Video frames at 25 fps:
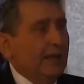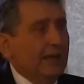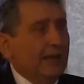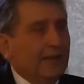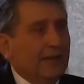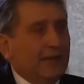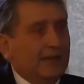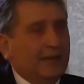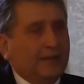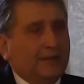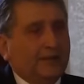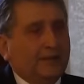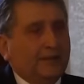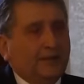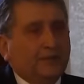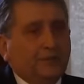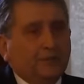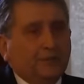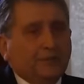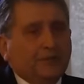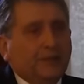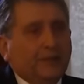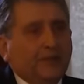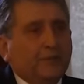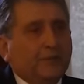Uh,
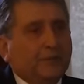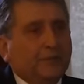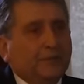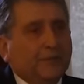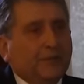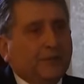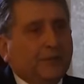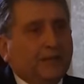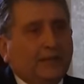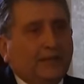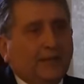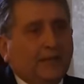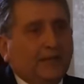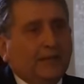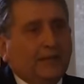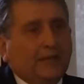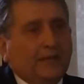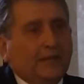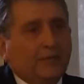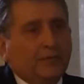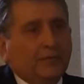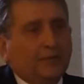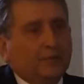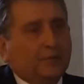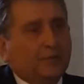he played with it,
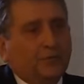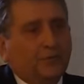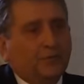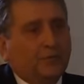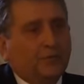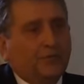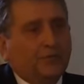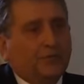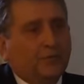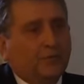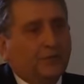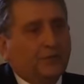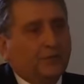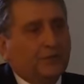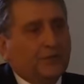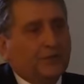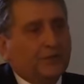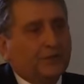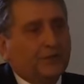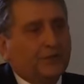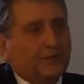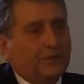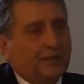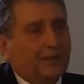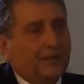and that was proof to
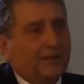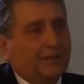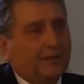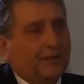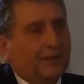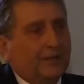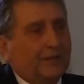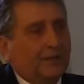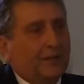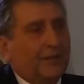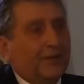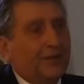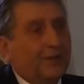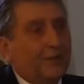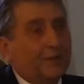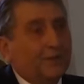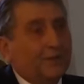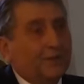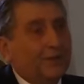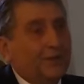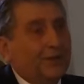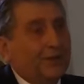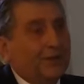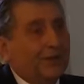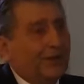us that he
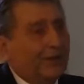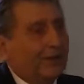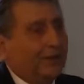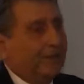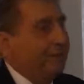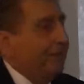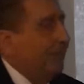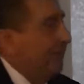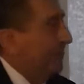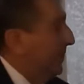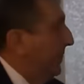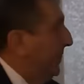was there.